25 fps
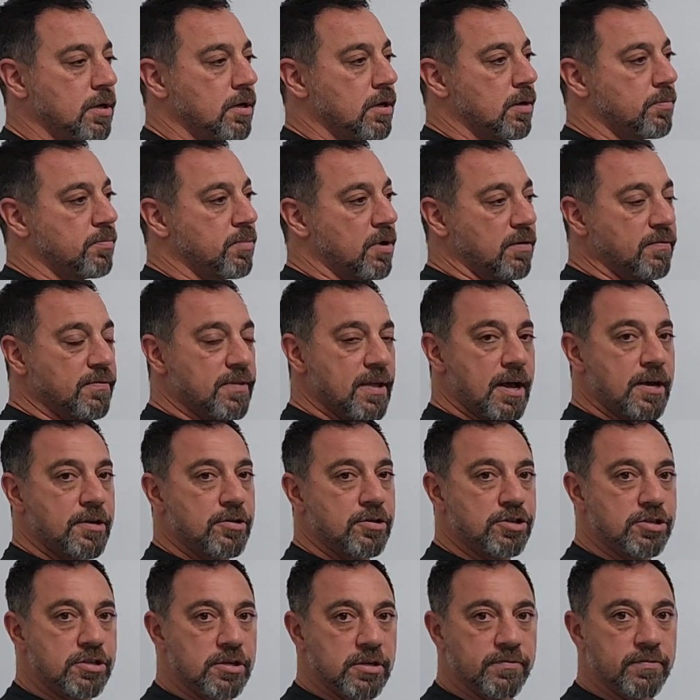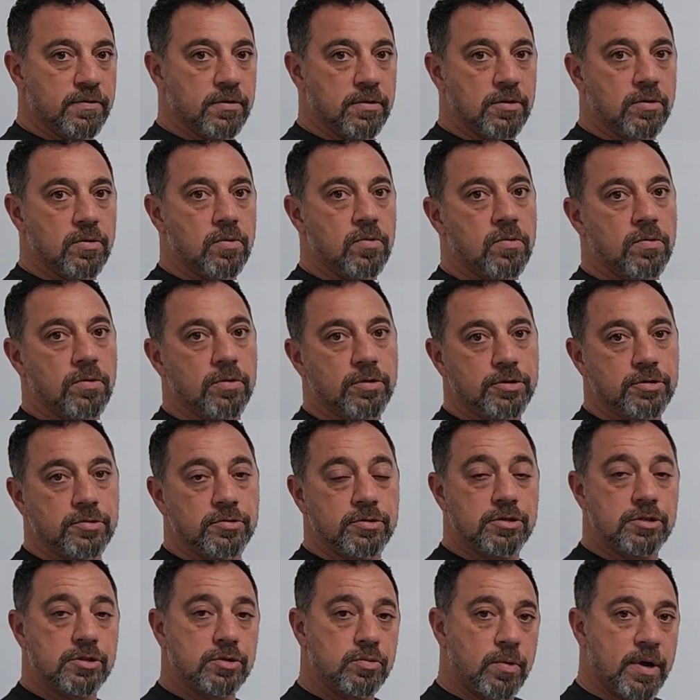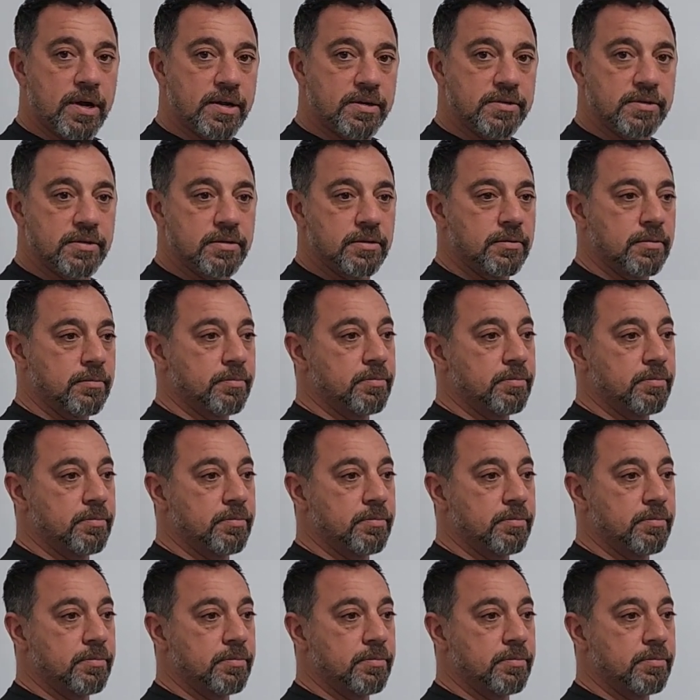Above that, you shiver or you sweat.